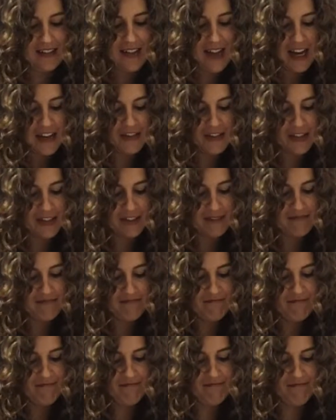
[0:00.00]
Actually,
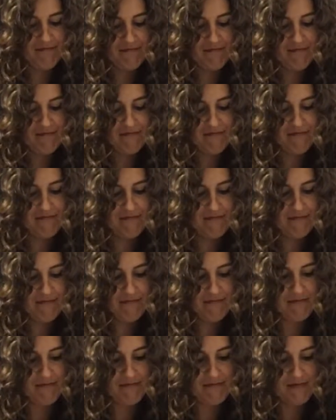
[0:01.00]

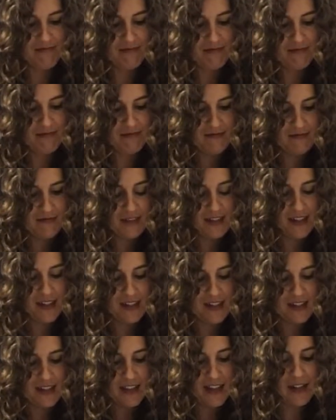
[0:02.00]
I
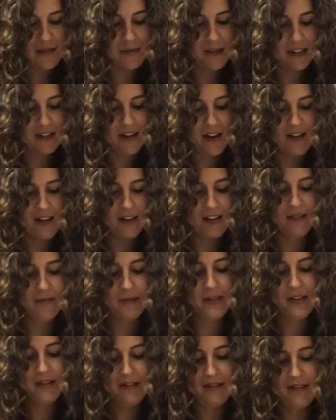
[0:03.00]
think I'm gonna call it.
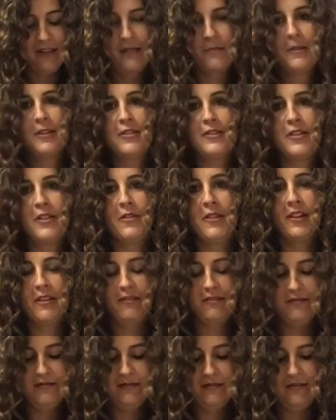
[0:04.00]
I'm gonna show
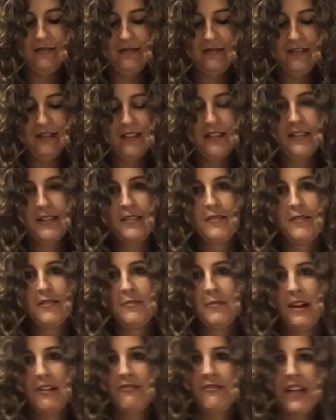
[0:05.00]
you
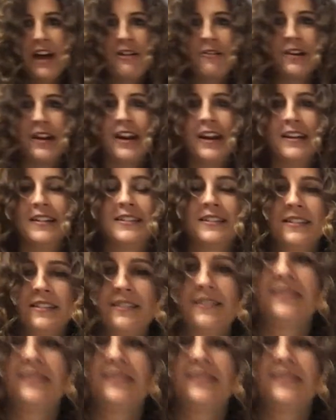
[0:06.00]
my flour hands.